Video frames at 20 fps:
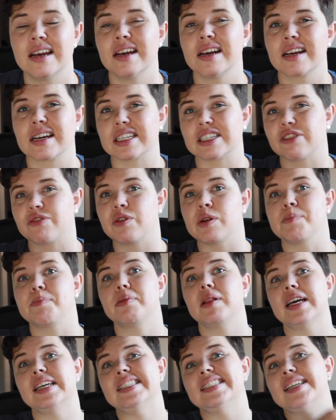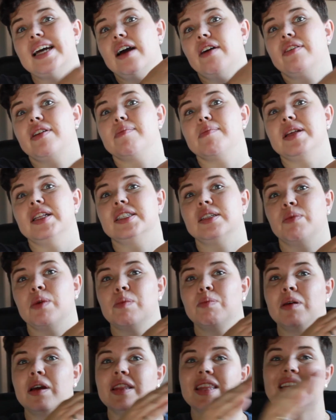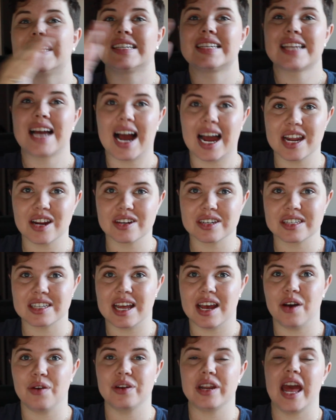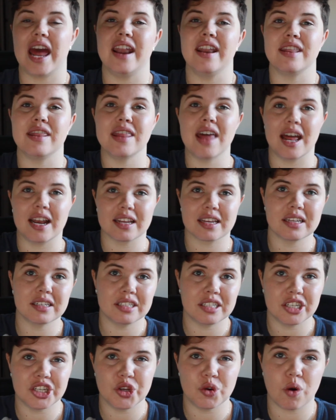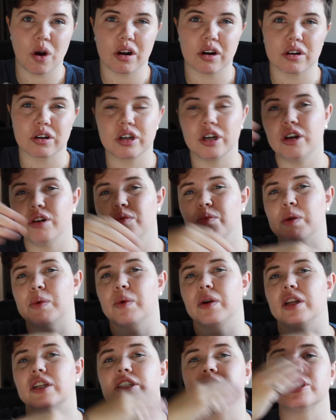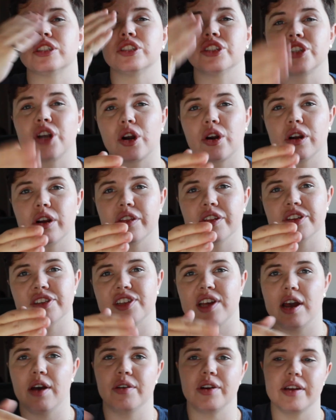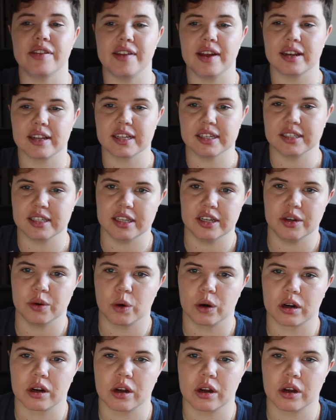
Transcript: because if we play sound, it means that we play the entire sound and then continue on our code. We want to just start the sound and then continue our